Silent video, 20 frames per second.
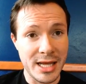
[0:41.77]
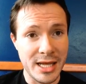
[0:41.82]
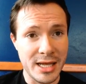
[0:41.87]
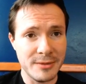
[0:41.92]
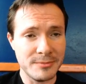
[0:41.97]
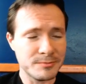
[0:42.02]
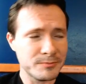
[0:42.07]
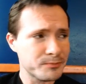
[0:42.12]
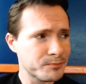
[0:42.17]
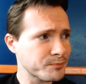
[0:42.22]

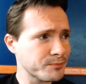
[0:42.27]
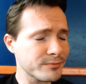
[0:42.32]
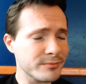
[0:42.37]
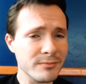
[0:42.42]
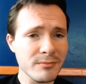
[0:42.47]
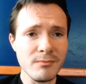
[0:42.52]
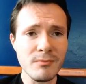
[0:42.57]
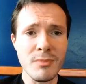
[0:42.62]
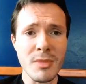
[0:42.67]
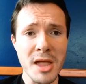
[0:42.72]
eat.
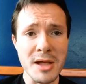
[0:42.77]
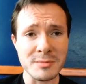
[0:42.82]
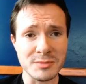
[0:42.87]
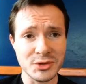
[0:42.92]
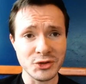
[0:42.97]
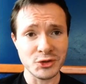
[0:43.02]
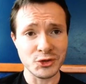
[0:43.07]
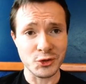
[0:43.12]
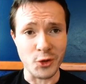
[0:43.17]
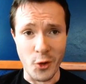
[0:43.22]

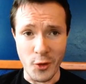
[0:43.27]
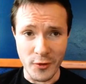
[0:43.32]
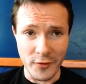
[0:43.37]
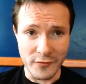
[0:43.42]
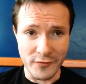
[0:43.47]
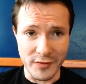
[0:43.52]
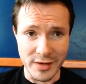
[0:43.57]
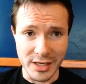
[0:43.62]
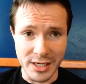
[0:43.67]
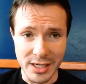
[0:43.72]
I'm
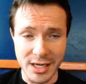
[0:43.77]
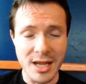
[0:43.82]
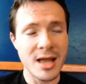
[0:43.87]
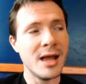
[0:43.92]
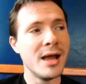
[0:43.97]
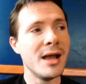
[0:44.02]
starving.